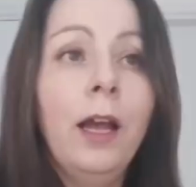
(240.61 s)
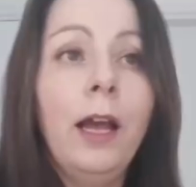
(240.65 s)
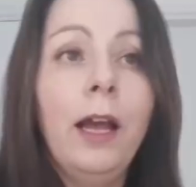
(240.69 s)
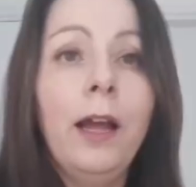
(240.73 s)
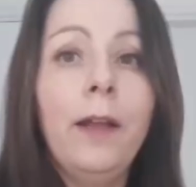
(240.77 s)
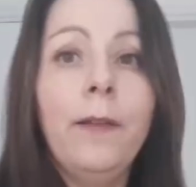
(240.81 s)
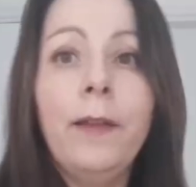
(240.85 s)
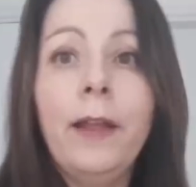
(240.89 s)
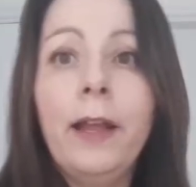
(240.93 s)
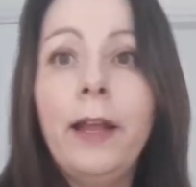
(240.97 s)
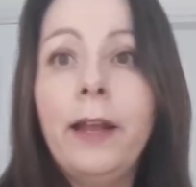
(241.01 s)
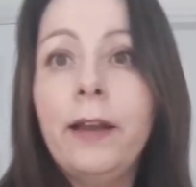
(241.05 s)

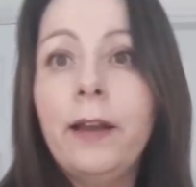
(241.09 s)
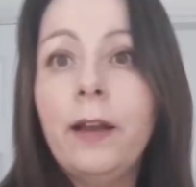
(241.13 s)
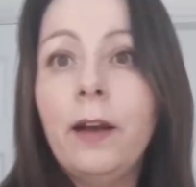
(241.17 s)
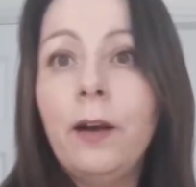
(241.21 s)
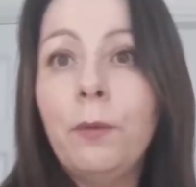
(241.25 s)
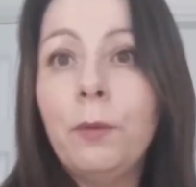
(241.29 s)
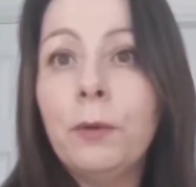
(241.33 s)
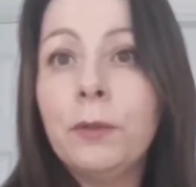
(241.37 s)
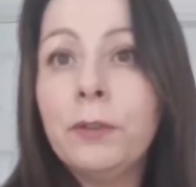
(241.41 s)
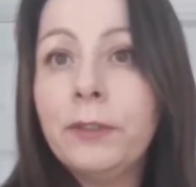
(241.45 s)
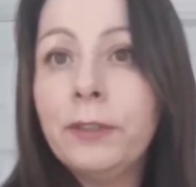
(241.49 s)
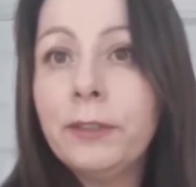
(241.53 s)
and then I
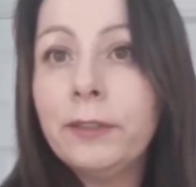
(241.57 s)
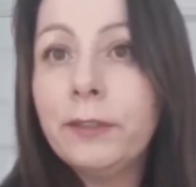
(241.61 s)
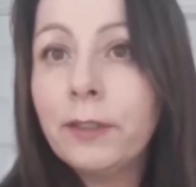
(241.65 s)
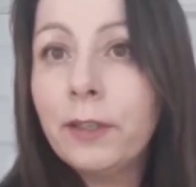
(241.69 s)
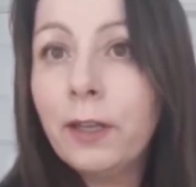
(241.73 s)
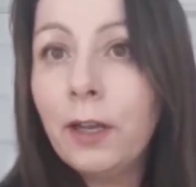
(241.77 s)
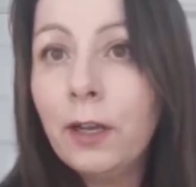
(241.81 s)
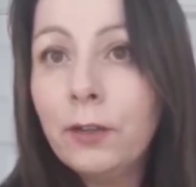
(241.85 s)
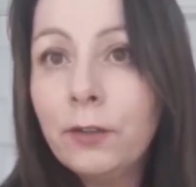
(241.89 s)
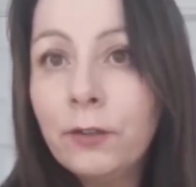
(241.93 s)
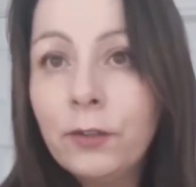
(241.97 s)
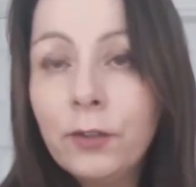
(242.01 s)
wanted to
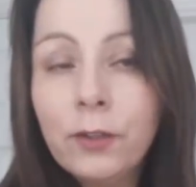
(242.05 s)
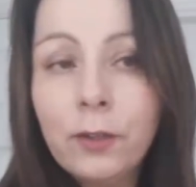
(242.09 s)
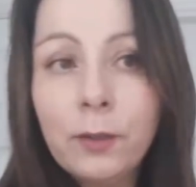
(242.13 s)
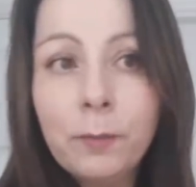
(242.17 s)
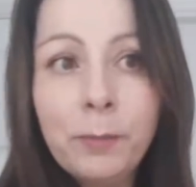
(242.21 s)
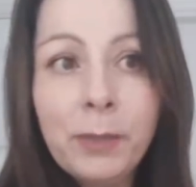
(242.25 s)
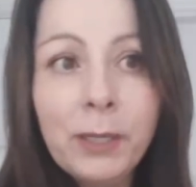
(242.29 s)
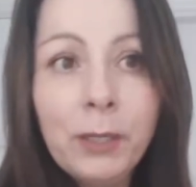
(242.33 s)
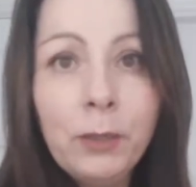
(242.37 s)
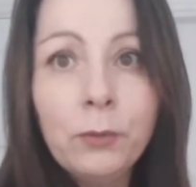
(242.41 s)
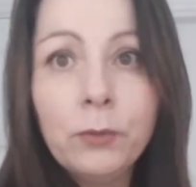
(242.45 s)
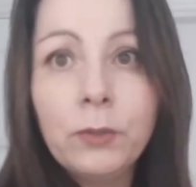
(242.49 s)
go to the
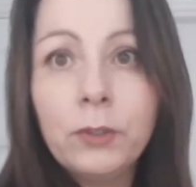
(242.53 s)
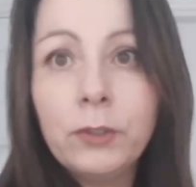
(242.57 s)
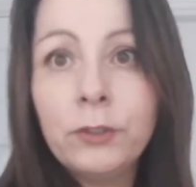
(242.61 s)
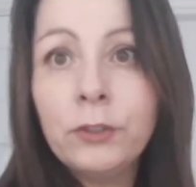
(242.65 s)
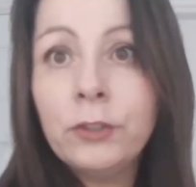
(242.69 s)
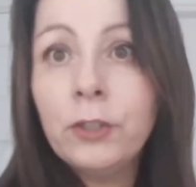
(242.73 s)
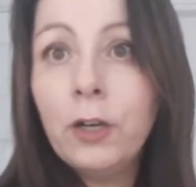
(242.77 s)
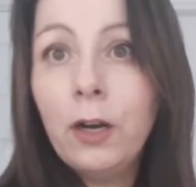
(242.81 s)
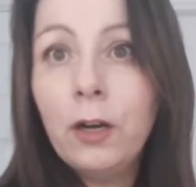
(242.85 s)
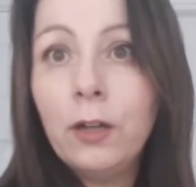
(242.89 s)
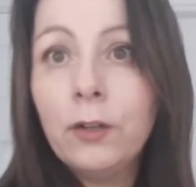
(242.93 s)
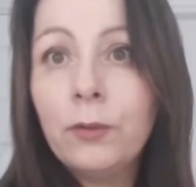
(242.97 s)
builder's
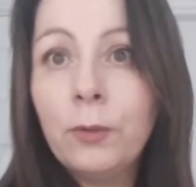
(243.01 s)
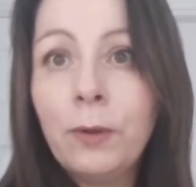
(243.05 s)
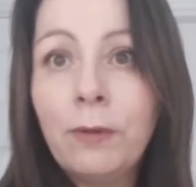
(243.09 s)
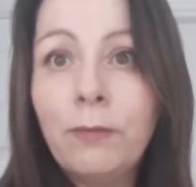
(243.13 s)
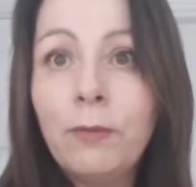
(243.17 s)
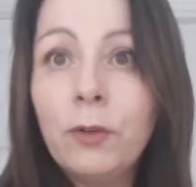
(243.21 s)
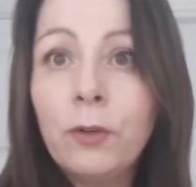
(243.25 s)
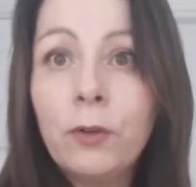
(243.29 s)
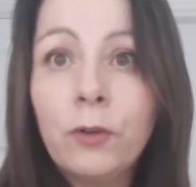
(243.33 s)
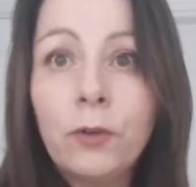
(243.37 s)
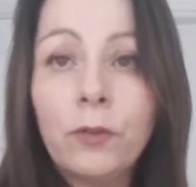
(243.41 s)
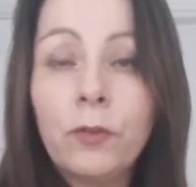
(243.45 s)
yard to have
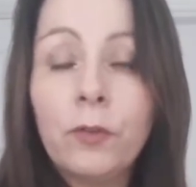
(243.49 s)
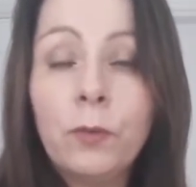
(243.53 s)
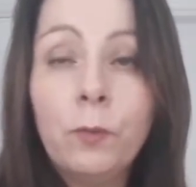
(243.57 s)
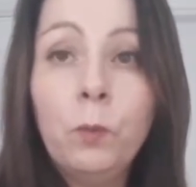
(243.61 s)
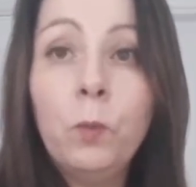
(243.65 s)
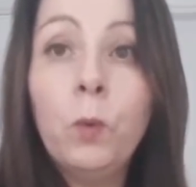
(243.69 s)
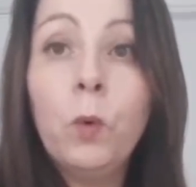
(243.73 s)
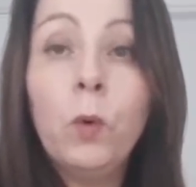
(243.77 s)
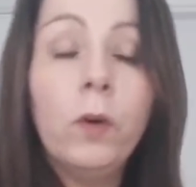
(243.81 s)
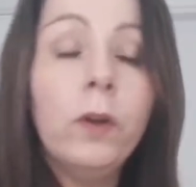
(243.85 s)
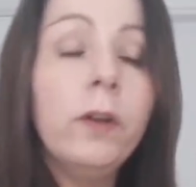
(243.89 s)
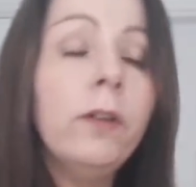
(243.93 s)
a look at
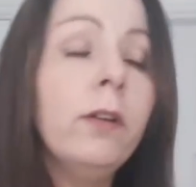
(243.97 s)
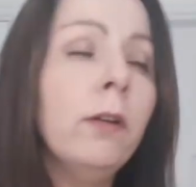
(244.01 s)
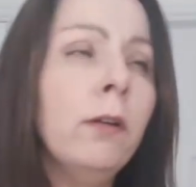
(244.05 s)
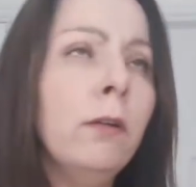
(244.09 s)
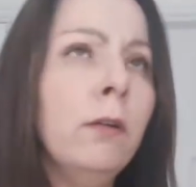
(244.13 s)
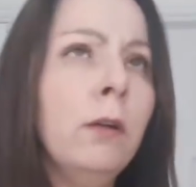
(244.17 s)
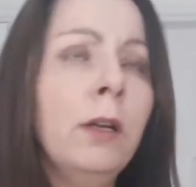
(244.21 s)
some wood